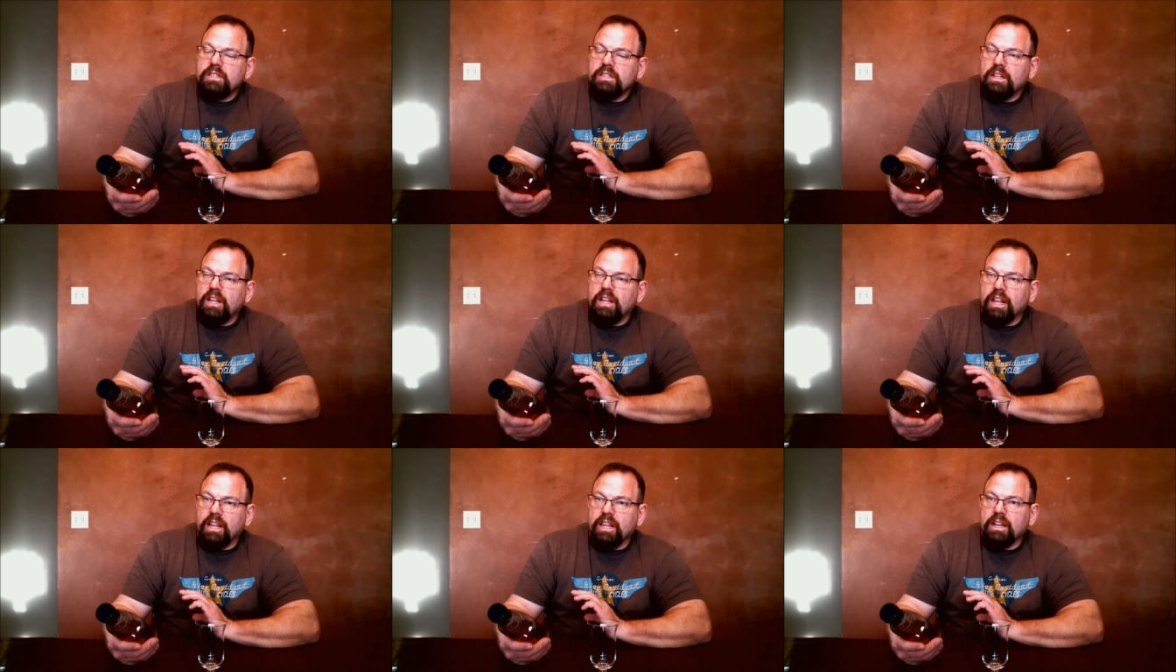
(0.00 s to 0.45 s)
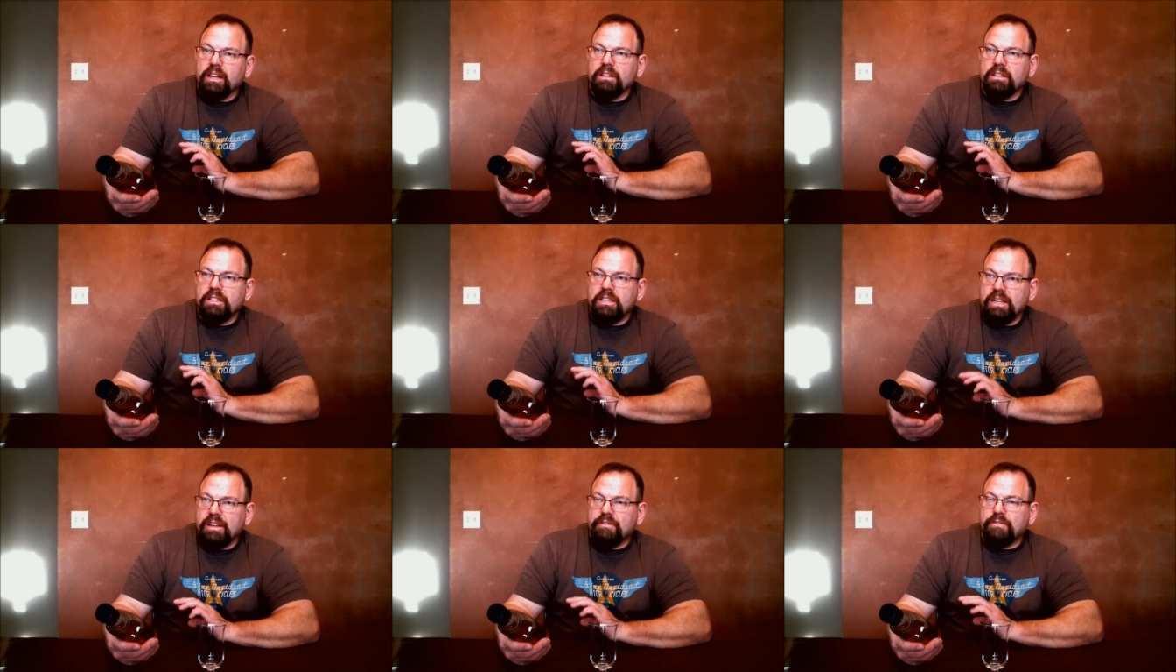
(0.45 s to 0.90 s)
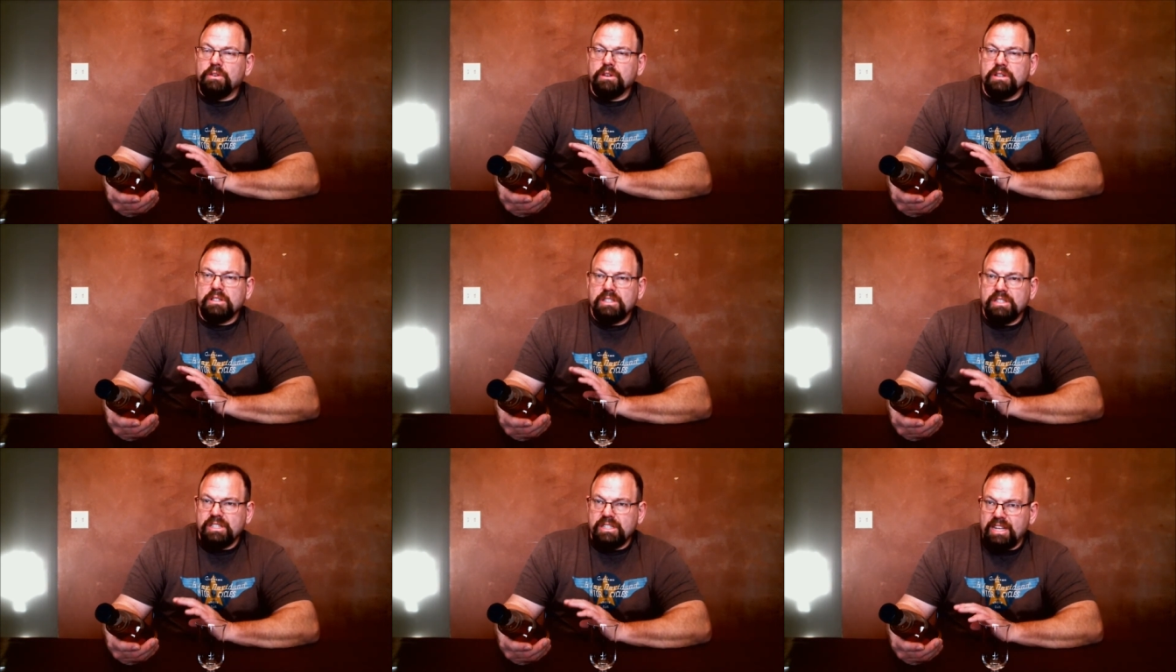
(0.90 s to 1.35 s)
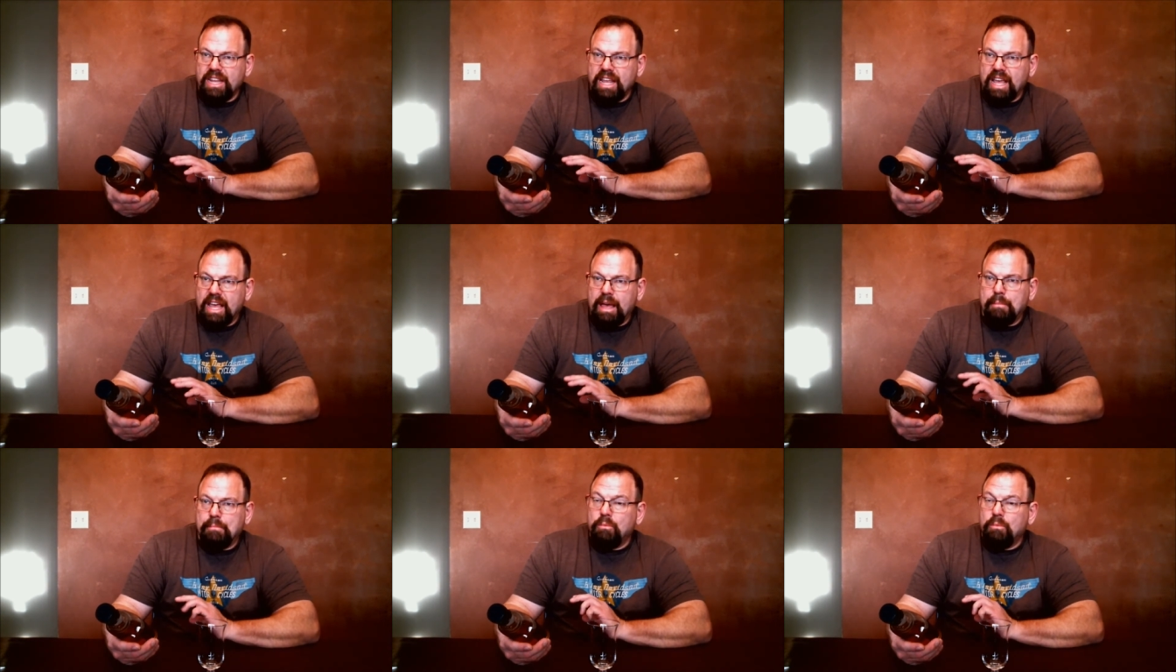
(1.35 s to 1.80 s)
a little different
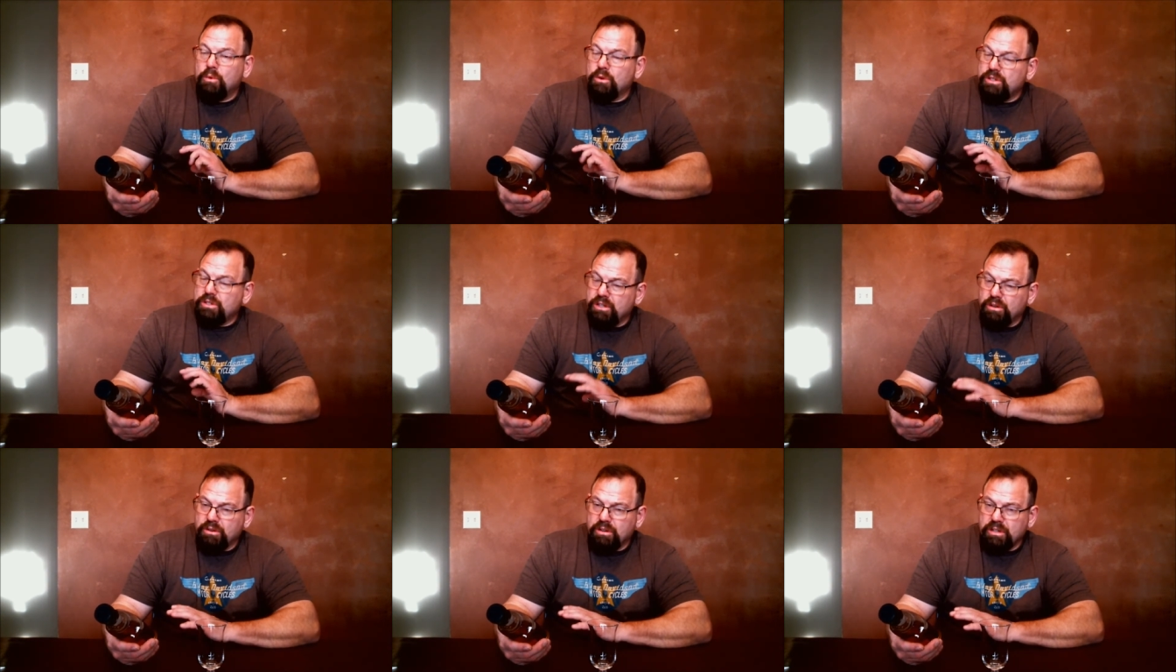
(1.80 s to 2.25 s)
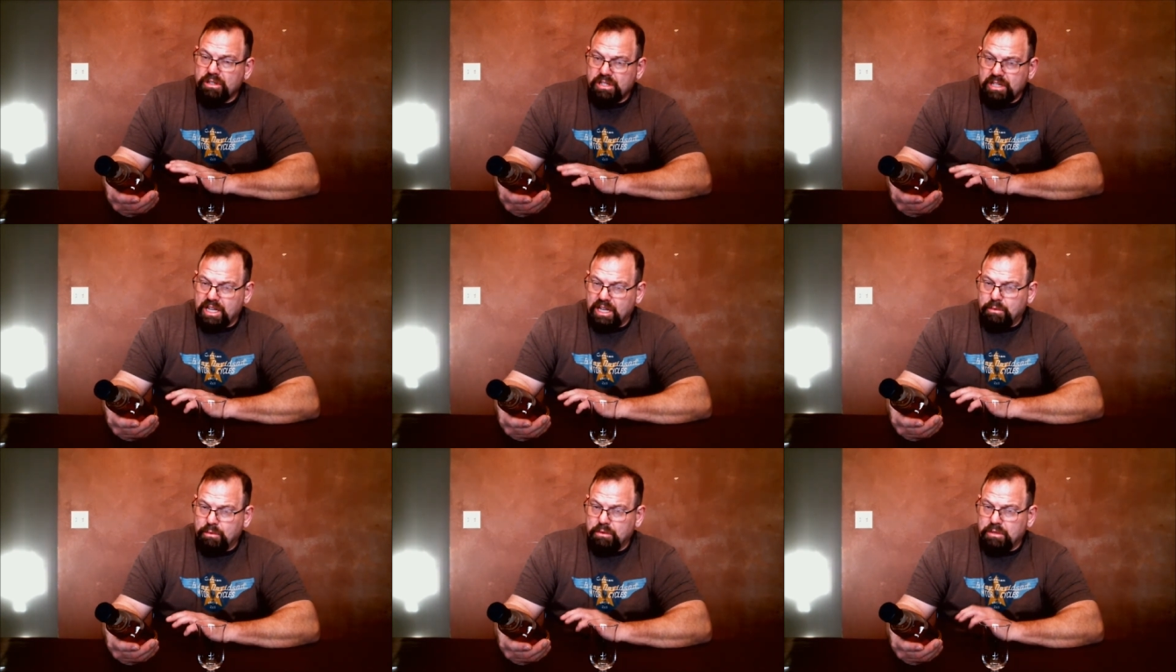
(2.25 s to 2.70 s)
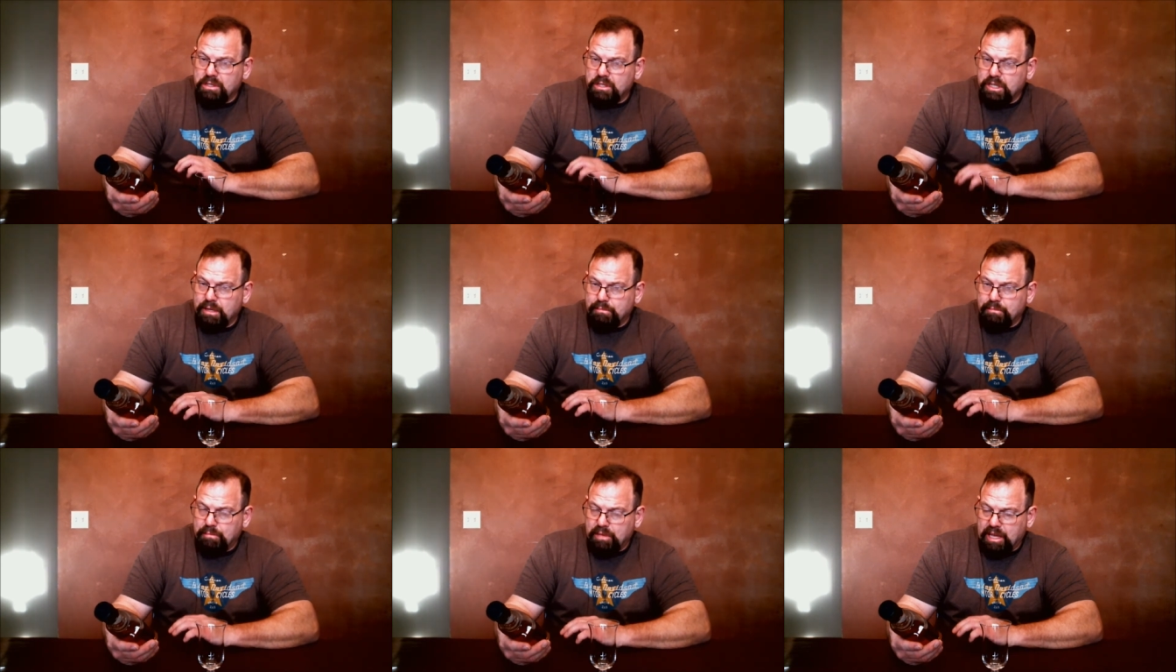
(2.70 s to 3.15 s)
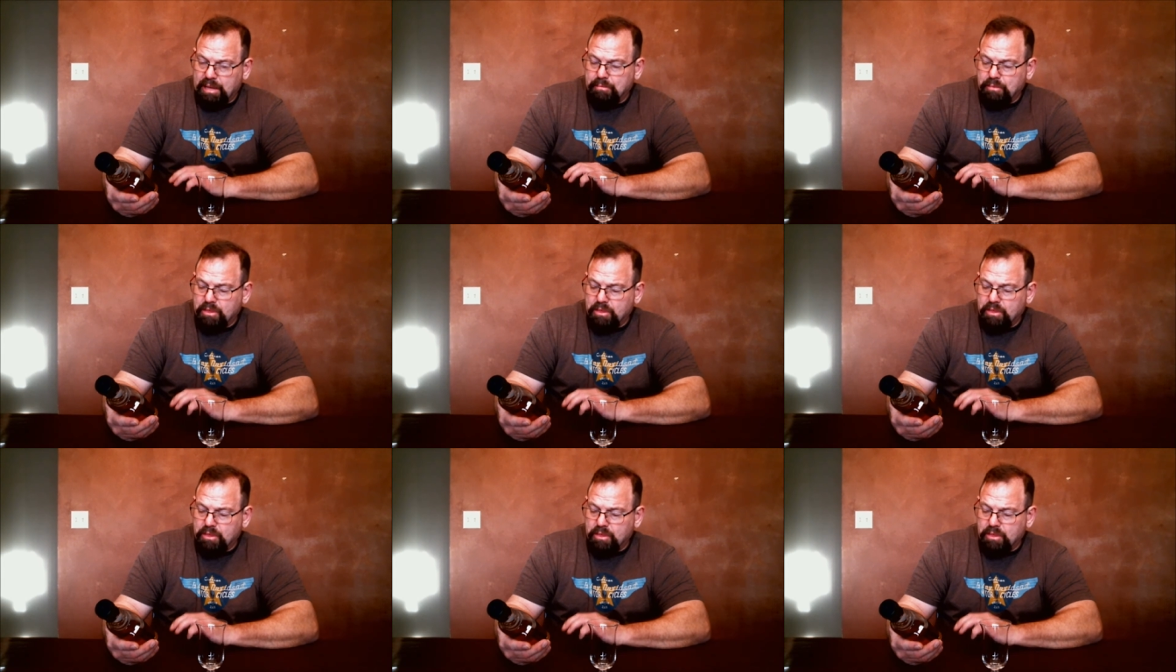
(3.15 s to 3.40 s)
step. We're still going to stick with Jim Beam